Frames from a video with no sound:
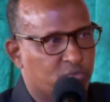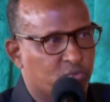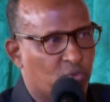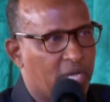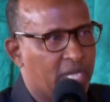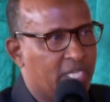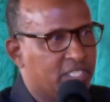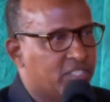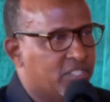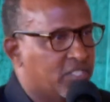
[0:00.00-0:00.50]
to
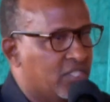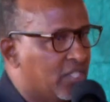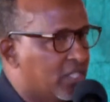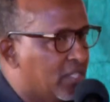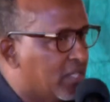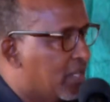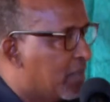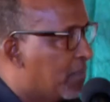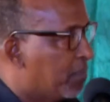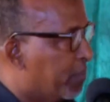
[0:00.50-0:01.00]
urge
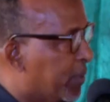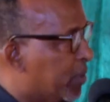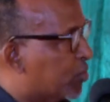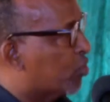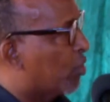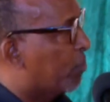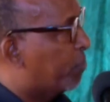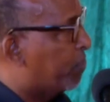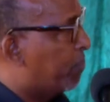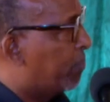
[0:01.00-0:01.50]

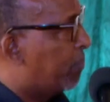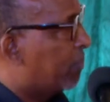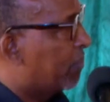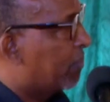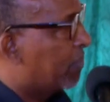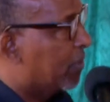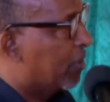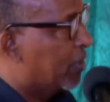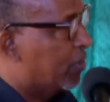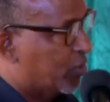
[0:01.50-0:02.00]
Bishop
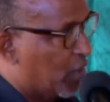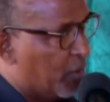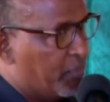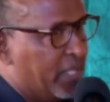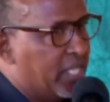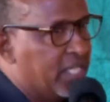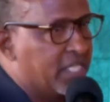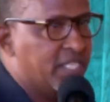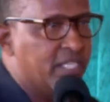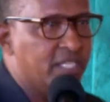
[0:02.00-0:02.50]

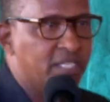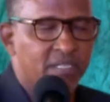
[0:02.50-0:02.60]
Dominic,